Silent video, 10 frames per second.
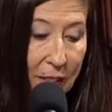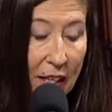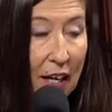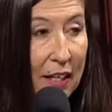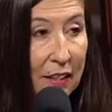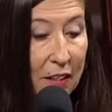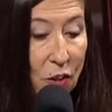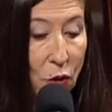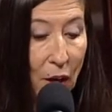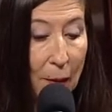
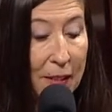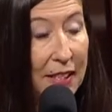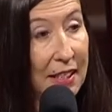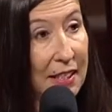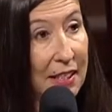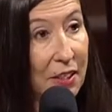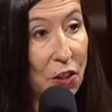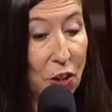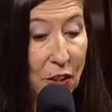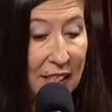entitles tribal
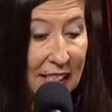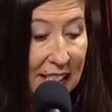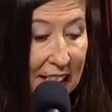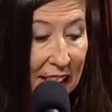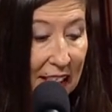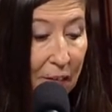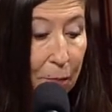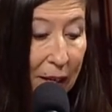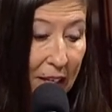citizens to distinctive